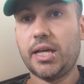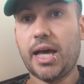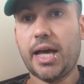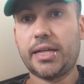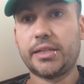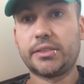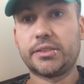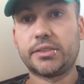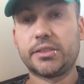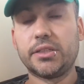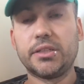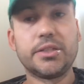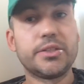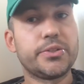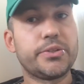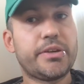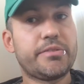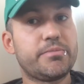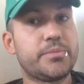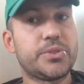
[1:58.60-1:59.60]
and
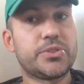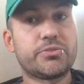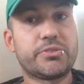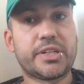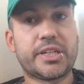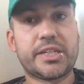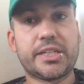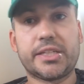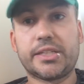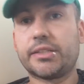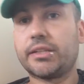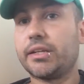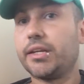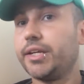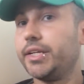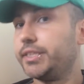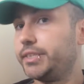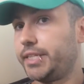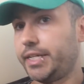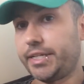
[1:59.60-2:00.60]
you haven't been drinking,
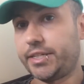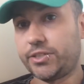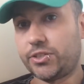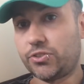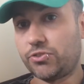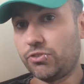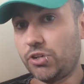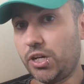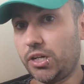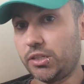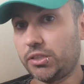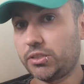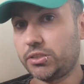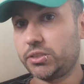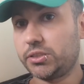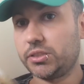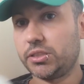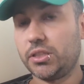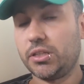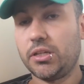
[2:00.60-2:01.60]
taking
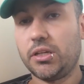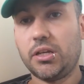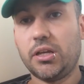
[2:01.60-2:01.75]
drugs,